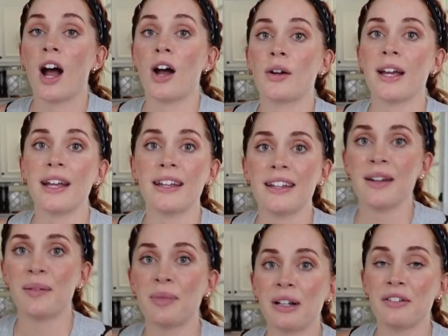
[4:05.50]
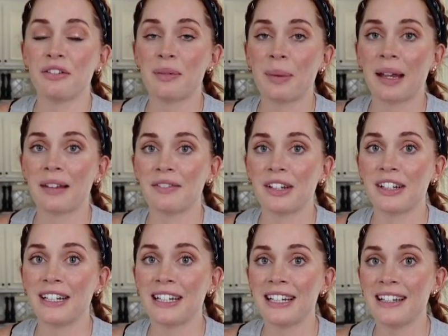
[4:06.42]
Okay, I'm ready for my
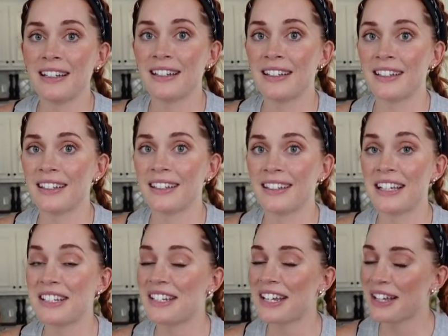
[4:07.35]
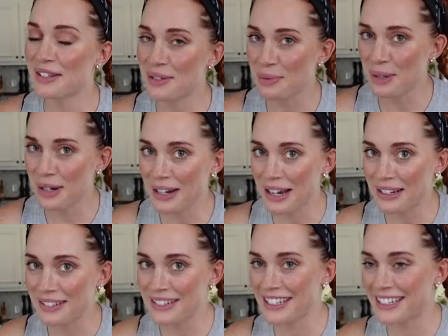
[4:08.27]
very intense
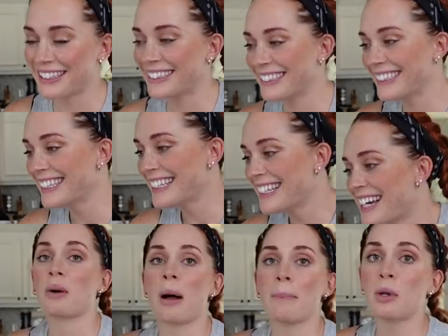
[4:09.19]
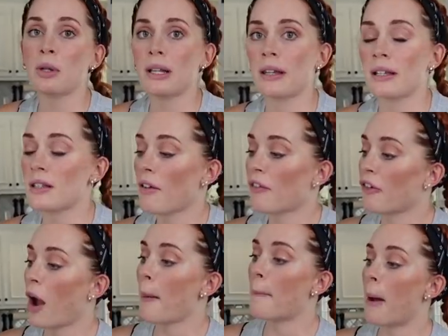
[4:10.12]
workout. So I'm pulling this
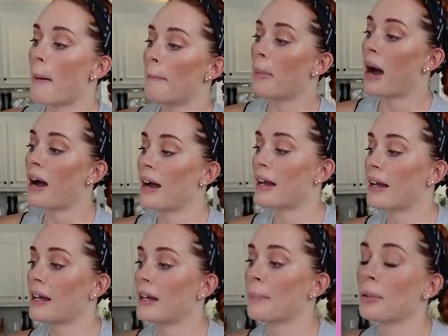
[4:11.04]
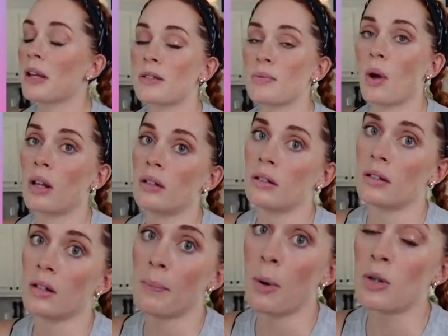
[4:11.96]
from my Plus One,
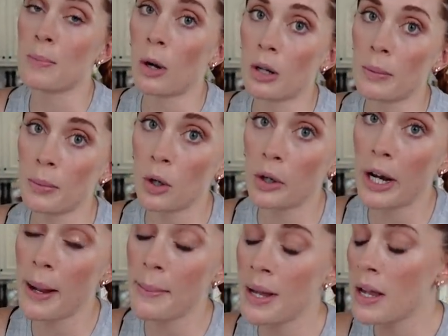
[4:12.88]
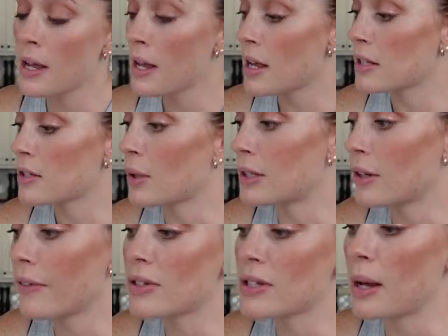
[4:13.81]
the postpartum program. So I do
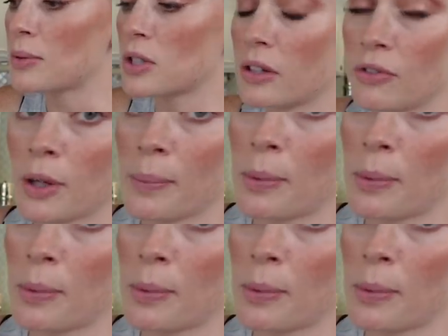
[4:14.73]
have this option if you're